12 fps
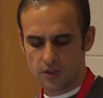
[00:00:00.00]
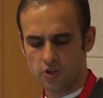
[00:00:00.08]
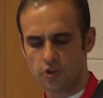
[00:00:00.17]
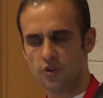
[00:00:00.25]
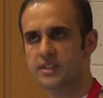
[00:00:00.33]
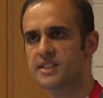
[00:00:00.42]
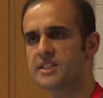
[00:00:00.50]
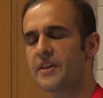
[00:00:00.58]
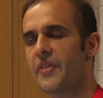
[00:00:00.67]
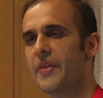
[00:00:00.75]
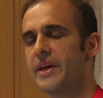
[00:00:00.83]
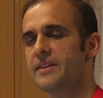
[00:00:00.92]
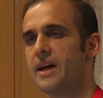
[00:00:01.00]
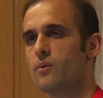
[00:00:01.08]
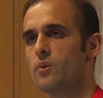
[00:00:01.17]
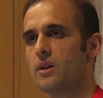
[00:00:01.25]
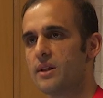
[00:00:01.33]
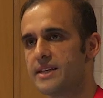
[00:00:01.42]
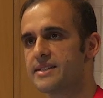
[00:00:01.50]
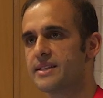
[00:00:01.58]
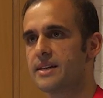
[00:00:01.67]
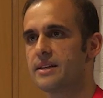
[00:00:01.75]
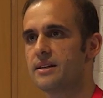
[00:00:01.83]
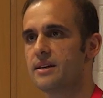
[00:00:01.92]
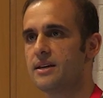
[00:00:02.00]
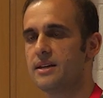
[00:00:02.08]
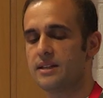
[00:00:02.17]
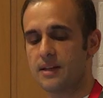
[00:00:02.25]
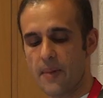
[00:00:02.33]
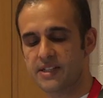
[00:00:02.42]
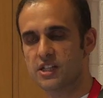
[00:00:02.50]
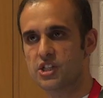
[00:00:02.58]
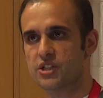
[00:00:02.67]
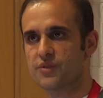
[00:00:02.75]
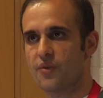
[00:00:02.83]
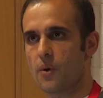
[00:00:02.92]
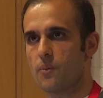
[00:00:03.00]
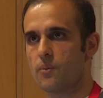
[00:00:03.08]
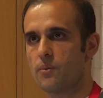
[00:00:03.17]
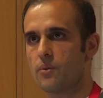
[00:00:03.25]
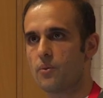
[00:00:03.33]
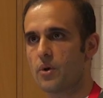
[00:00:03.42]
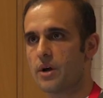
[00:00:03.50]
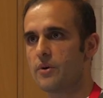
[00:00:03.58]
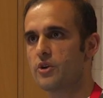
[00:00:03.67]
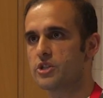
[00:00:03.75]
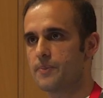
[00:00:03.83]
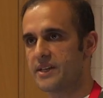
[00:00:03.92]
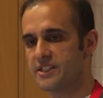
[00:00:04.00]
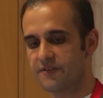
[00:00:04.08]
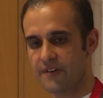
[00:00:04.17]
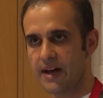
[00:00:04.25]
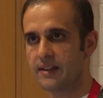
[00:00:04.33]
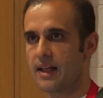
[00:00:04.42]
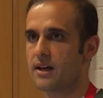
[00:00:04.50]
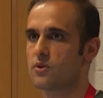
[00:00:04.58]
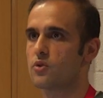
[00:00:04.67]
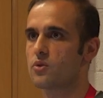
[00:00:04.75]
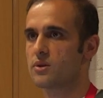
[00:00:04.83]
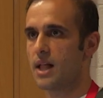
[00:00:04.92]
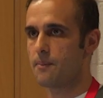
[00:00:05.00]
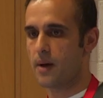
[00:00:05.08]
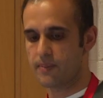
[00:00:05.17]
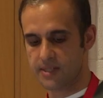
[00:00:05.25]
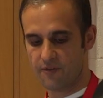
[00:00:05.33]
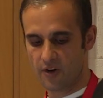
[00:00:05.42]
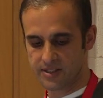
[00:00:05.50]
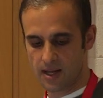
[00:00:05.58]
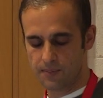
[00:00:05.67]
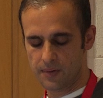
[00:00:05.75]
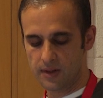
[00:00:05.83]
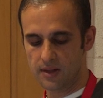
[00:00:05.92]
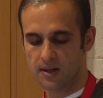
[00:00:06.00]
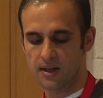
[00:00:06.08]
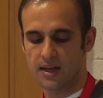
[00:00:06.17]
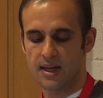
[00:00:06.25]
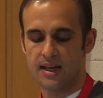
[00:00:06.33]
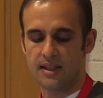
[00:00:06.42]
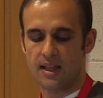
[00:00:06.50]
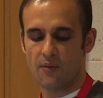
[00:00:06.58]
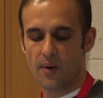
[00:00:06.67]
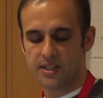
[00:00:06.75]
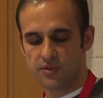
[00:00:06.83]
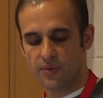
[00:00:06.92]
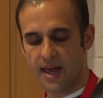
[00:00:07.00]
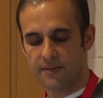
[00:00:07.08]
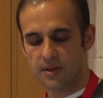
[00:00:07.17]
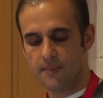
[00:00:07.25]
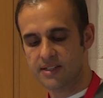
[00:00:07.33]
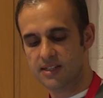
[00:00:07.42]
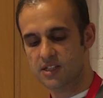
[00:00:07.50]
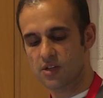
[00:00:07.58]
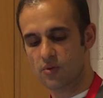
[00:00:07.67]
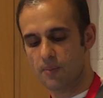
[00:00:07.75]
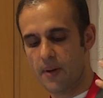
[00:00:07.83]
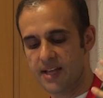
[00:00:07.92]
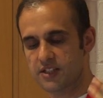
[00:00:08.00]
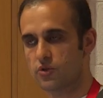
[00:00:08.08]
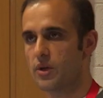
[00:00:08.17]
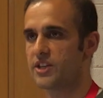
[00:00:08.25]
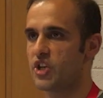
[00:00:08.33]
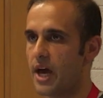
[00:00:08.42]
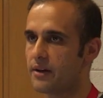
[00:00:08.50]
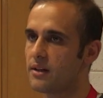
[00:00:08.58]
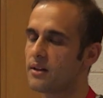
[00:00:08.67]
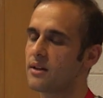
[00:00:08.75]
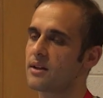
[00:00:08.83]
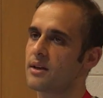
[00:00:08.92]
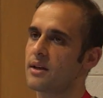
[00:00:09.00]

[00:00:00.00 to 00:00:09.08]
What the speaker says: So this is the thing that will listen the messages from whatever you specify, like Google Cloud pops up, for example. Then once we have the message, it will pass it to a channel.